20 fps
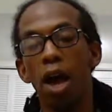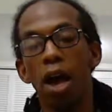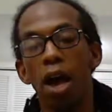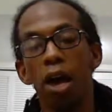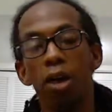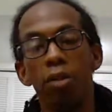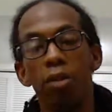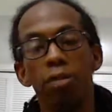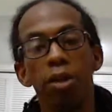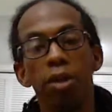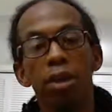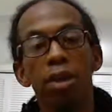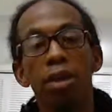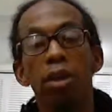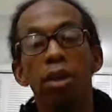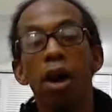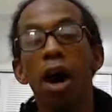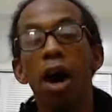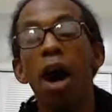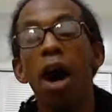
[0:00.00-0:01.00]
I don't
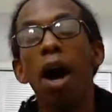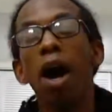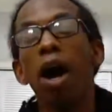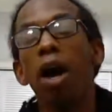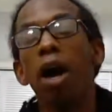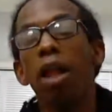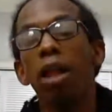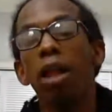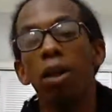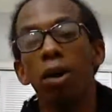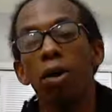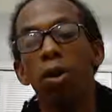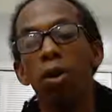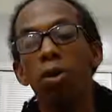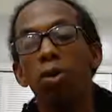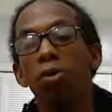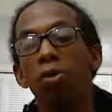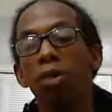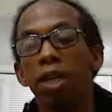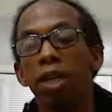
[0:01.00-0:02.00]
care how
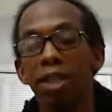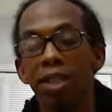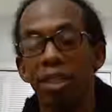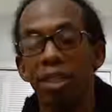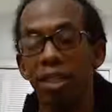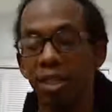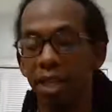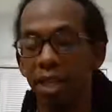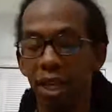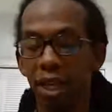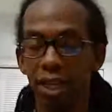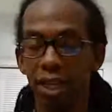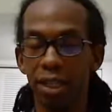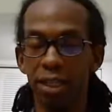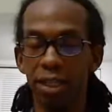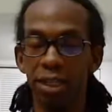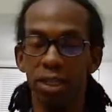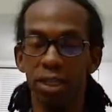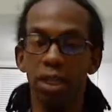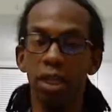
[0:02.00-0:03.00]
long it
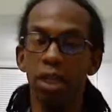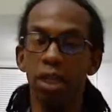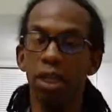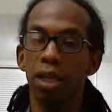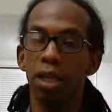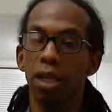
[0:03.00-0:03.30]
takes.